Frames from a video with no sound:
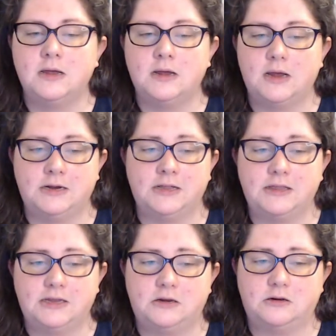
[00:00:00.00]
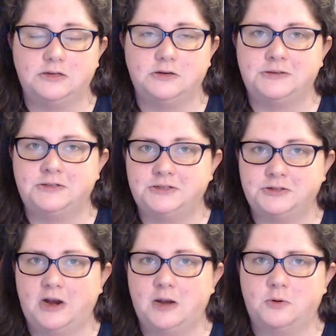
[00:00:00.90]
Another thing you can do is
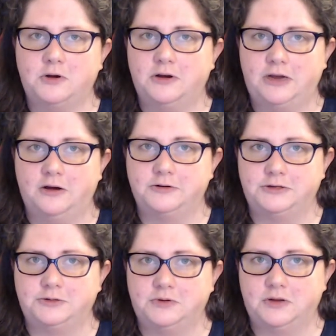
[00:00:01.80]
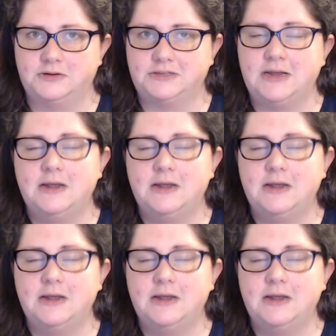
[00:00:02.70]
describe what your characters will notice.